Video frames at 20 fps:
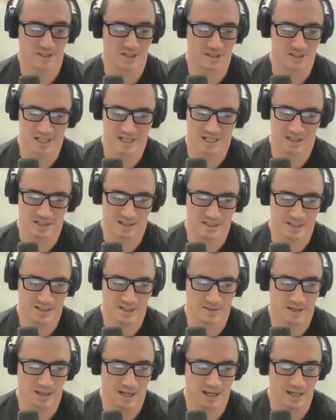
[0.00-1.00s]
exactly
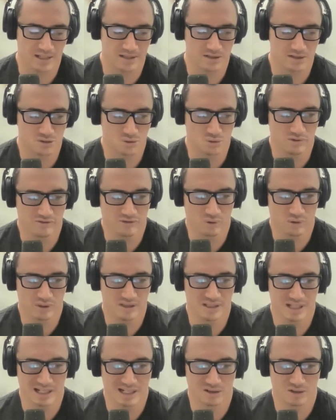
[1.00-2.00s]
it. And to
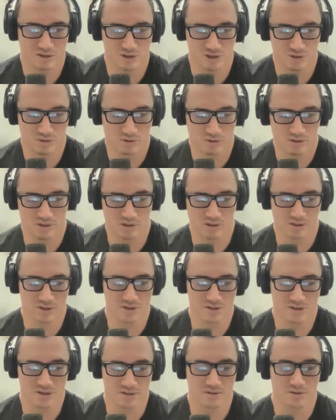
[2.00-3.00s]
avoid that logical
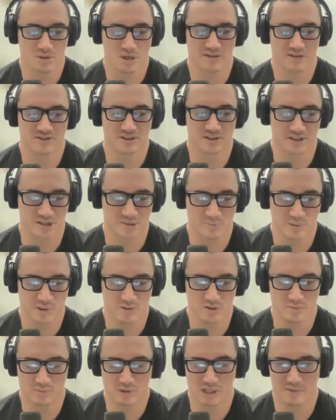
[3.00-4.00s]
conclusion, you have to dispute
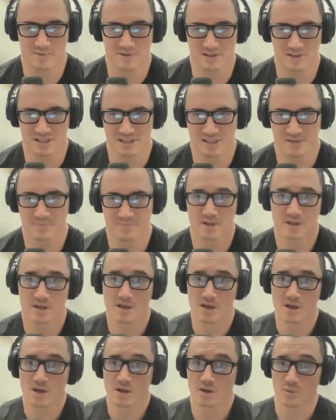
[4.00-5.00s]
the premises,
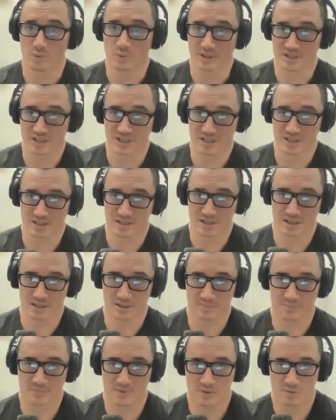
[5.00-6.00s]
which is
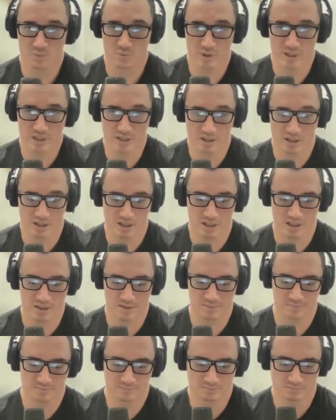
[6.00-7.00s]
that we are